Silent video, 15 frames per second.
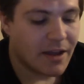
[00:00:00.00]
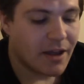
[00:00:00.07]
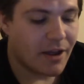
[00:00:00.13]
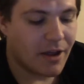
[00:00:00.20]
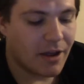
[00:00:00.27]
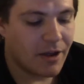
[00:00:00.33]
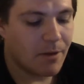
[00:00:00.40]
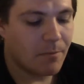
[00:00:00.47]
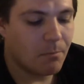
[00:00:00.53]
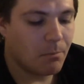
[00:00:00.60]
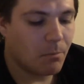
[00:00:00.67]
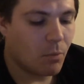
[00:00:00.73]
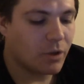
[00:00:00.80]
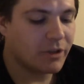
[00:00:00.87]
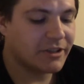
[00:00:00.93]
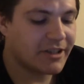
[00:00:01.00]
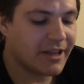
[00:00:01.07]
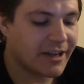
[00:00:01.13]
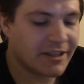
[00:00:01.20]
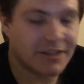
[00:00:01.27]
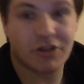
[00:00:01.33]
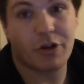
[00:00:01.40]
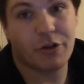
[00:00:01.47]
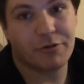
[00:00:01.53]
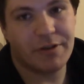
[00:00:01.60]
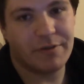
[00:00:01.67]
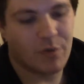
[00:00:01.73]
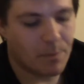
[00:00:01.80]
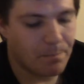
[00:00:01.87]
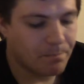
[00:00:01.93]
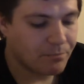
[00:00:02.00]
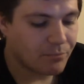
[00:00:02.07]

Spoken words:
One attack, he's got 3 of them.